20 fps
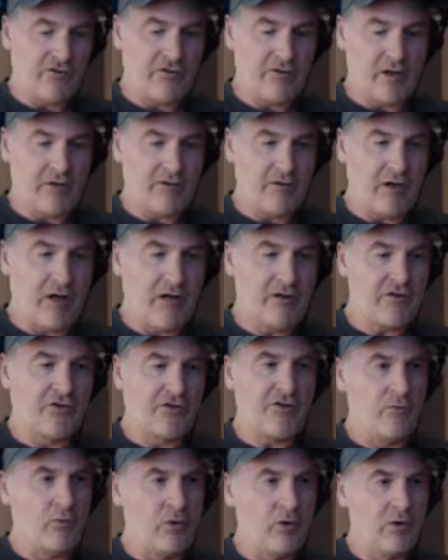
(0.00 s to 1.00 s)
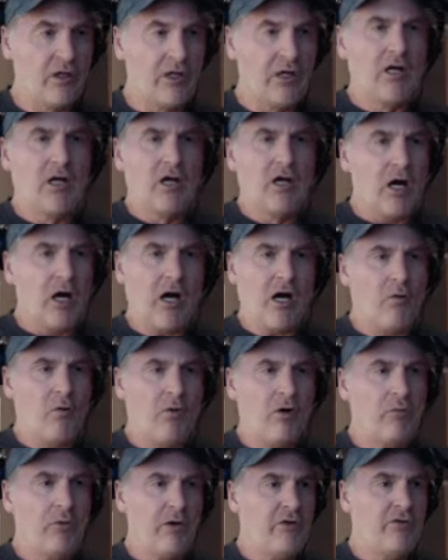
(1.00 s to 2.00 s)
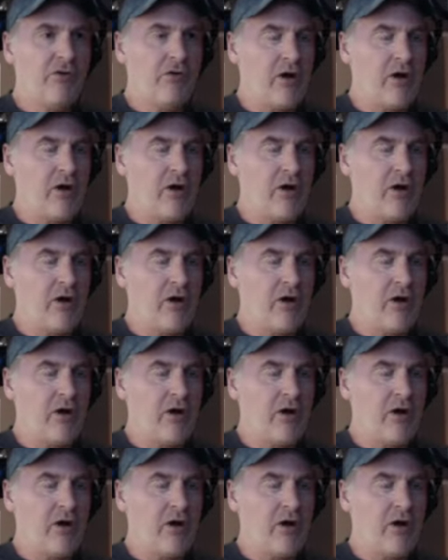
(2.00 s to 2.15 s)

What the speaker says: and I just said, well, what do we do?